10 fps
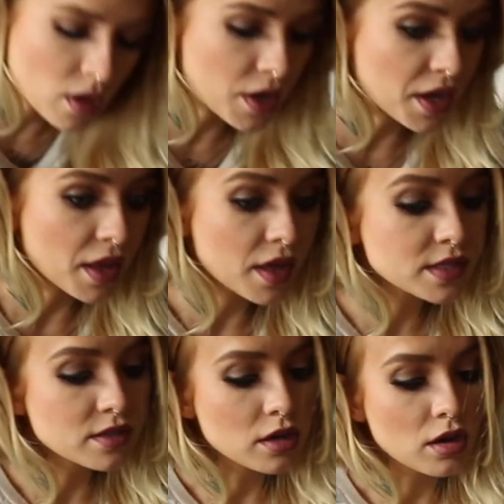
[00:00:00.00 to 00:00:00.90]
Okay,
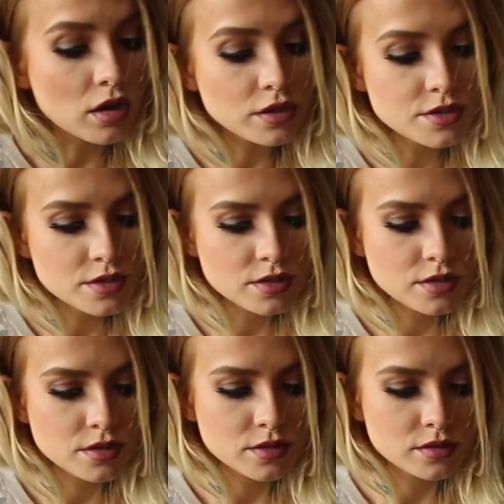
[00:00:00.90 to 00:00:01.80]
that's a lot
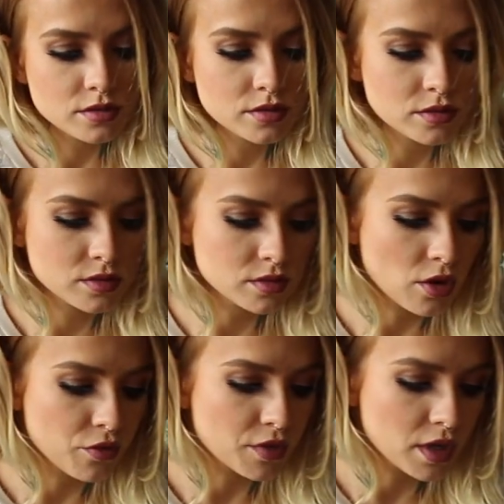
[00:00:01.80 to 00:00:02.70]

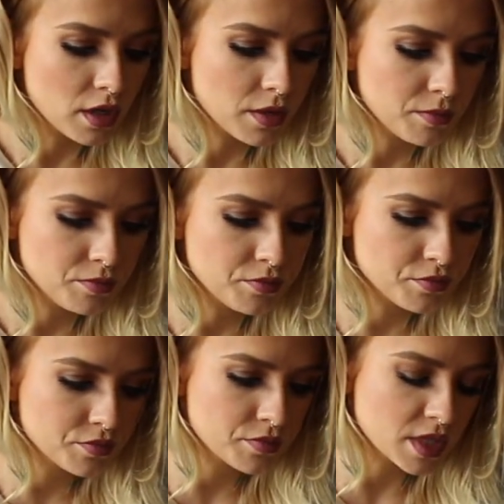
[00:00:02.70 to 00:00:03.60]
of vanilla.
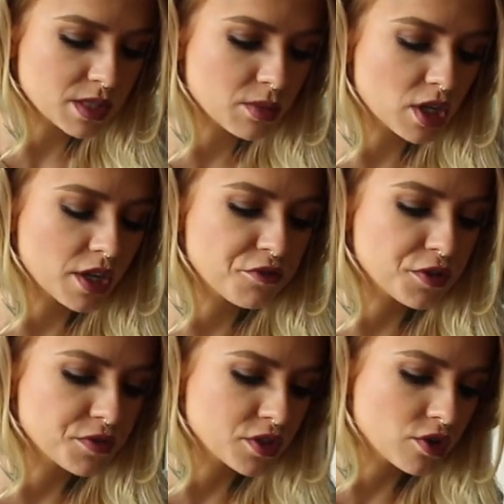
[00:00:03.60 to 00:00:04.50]
That's probably like
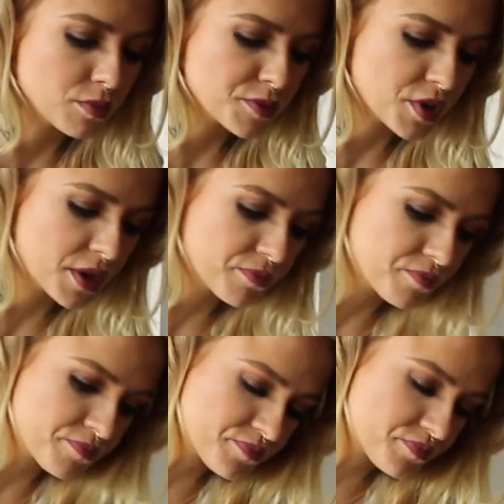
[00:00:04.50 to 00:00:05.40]
50 drops, right?
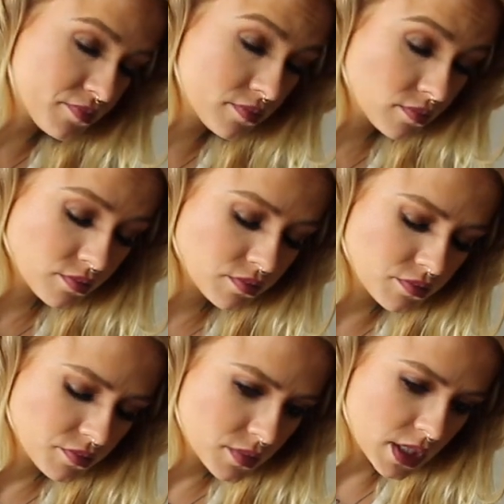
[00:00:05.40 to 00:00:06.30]

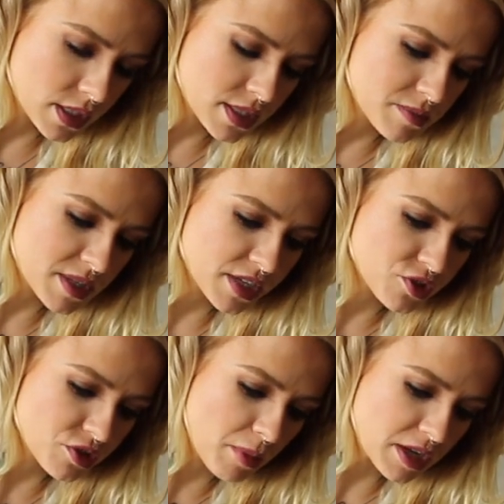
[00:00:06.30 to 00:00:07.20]
Seems like
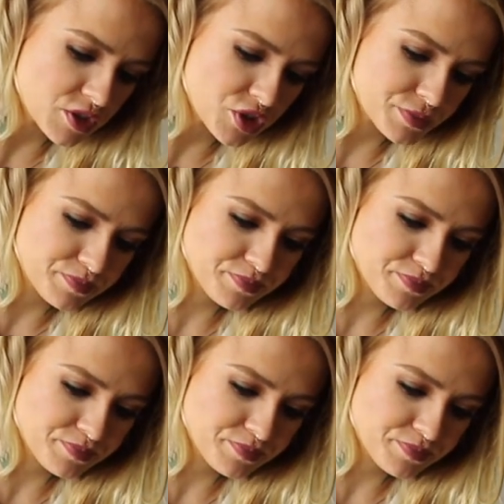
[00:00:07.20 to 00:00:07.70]
too much.